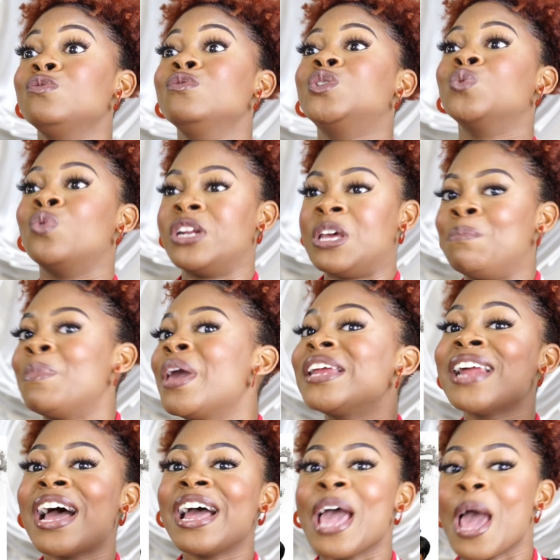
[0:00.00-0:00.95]
one. It may
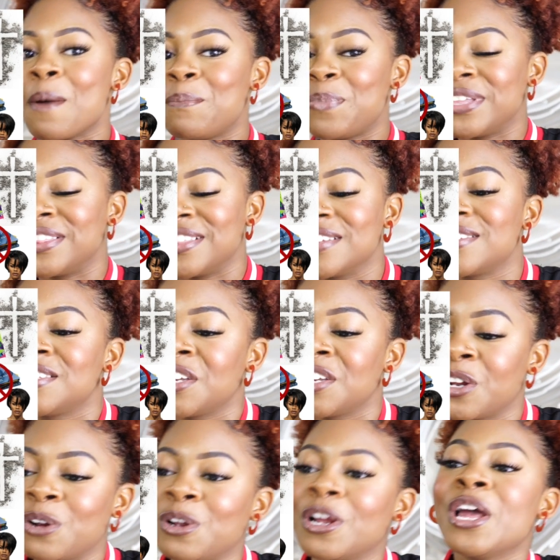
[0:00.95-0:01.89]
not happen this
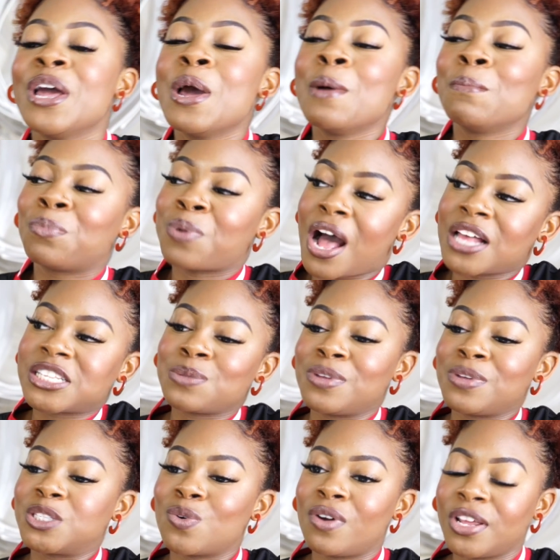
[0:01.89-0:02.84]
year,
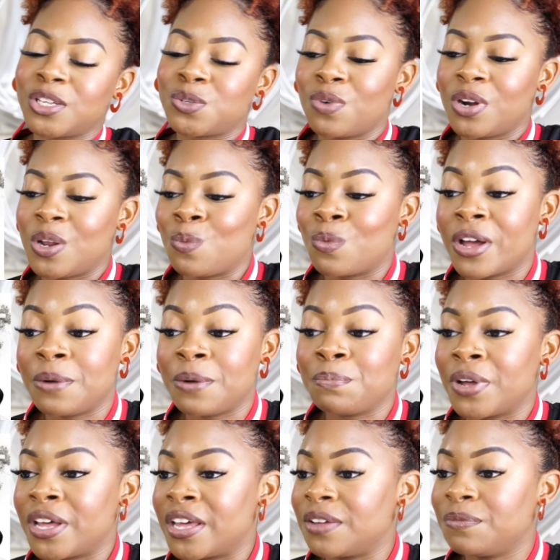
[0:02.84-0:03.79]
possibly 2021,
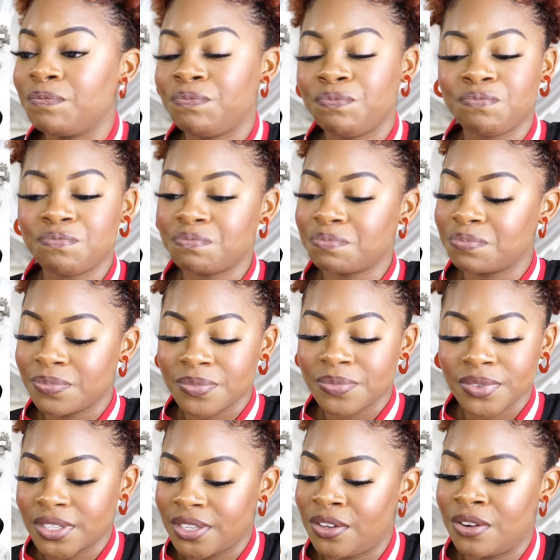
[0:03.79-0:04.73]
but,
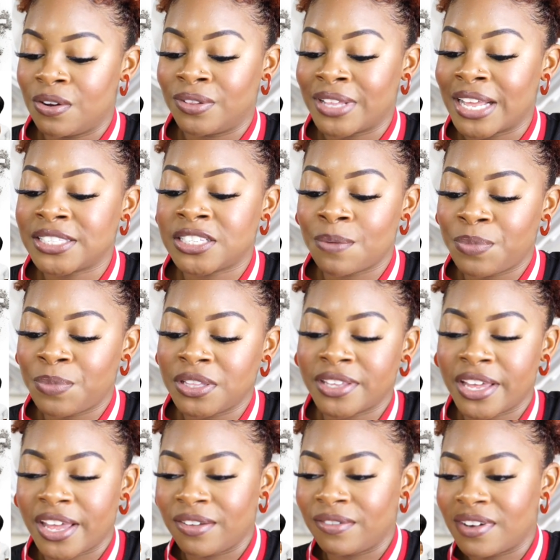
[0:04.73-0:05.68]
you know, that's something
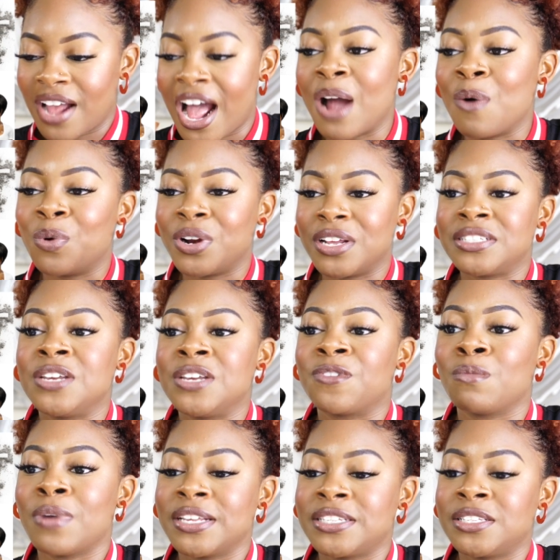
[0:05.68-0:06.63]
that I want to see for
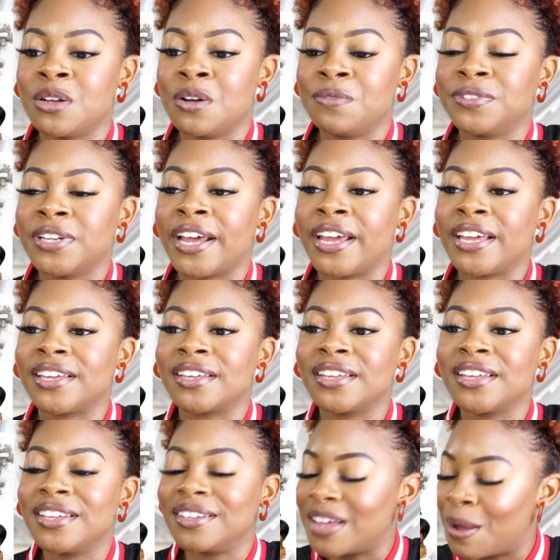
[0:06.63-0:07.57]
myself. Like,
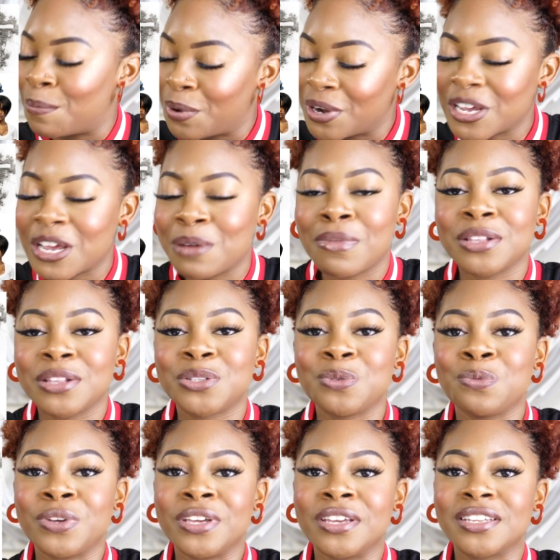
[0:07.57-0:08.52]
I'm putting in my 2
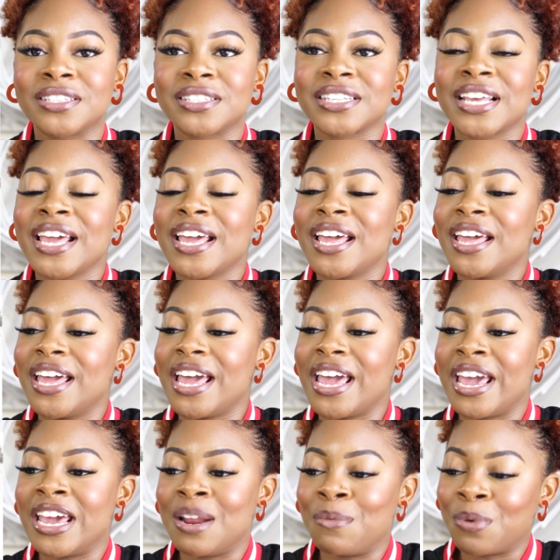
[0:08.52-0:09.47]
weeks
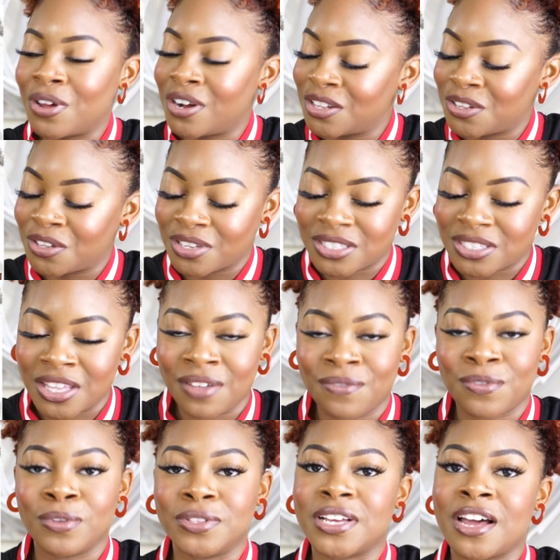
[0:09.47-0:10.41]
and I'm going to do this thing
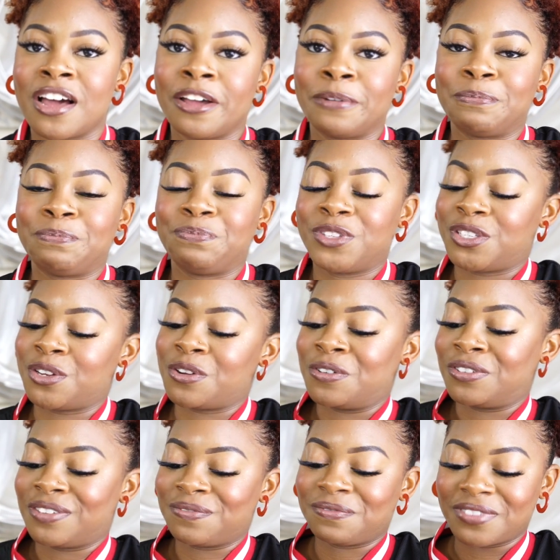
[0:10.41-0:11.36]
full time. So
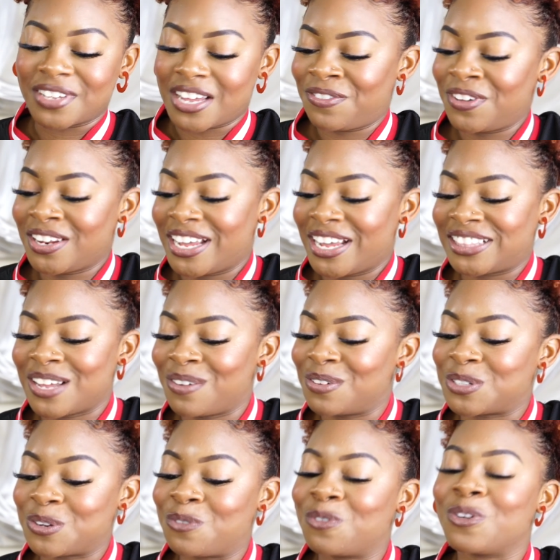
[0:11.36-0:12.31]
I feel like that was
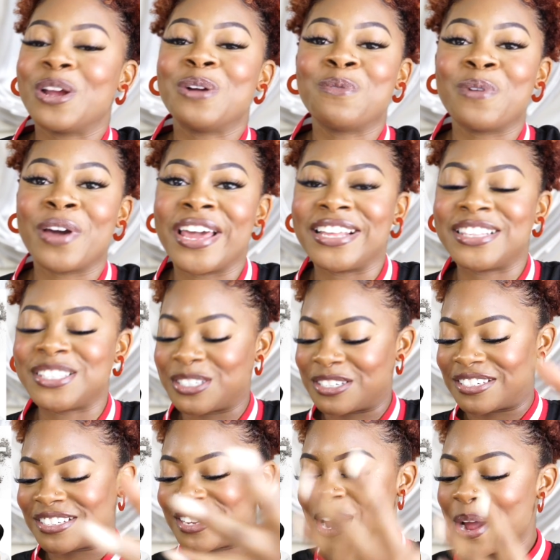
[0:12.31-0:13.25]
a great way to
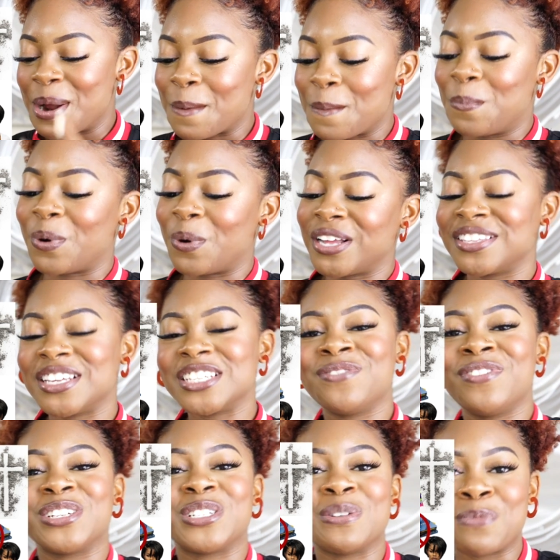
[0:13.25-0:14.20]
bring this
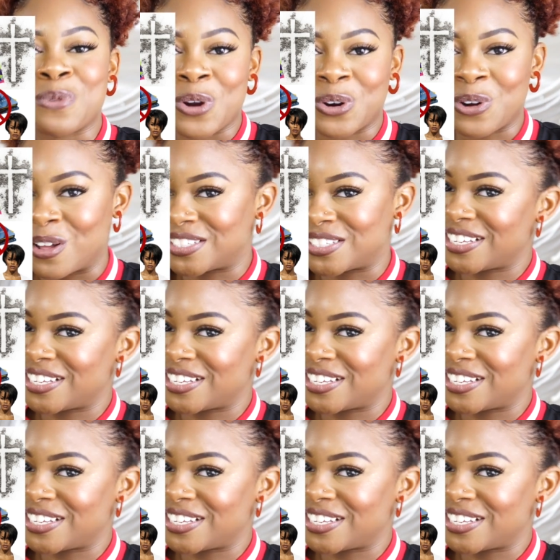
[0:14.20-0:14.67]
vision board all